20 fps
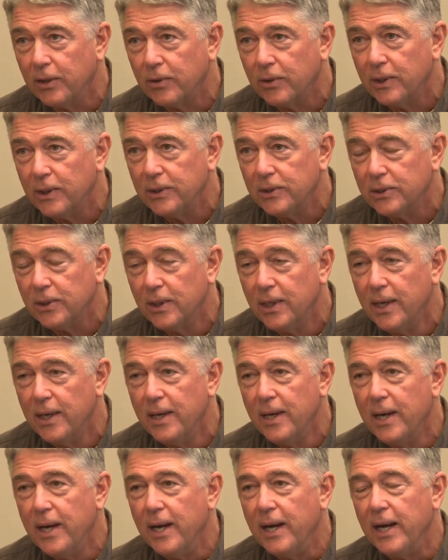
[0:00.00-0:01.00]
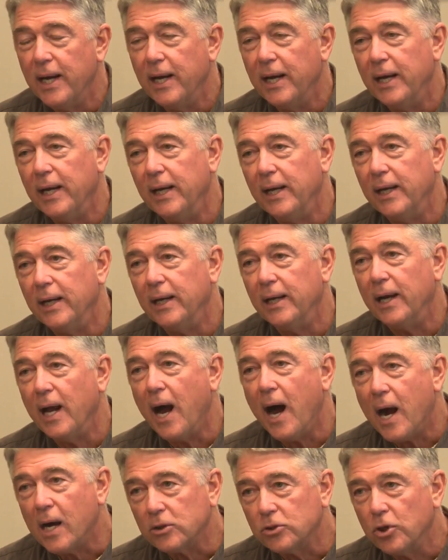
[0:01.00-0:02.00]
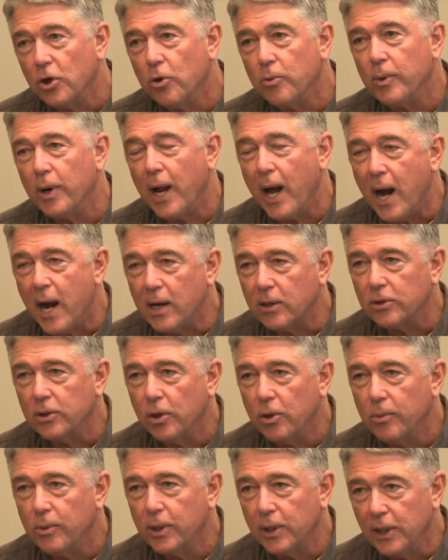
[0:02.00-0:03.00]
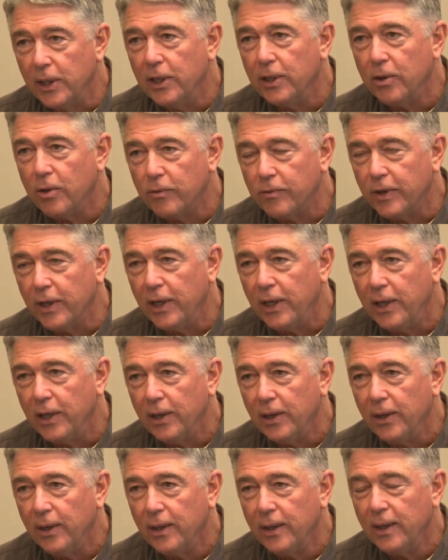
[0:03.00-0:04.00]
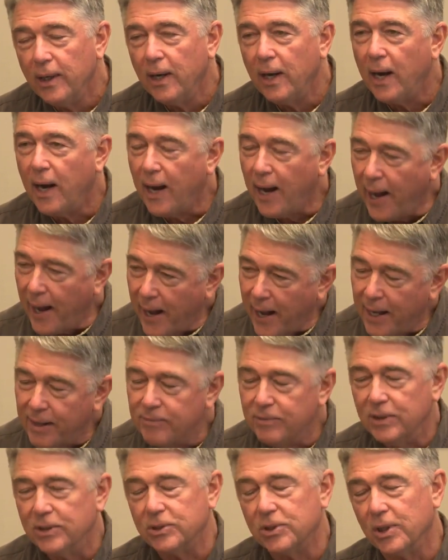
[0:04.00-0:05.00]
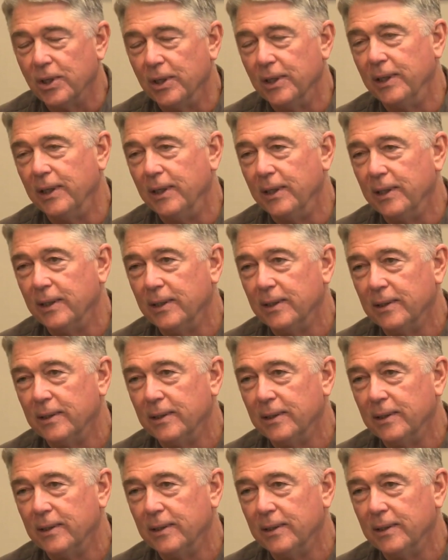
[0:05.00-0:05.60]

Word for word: increase and October to October, year over year, obviously,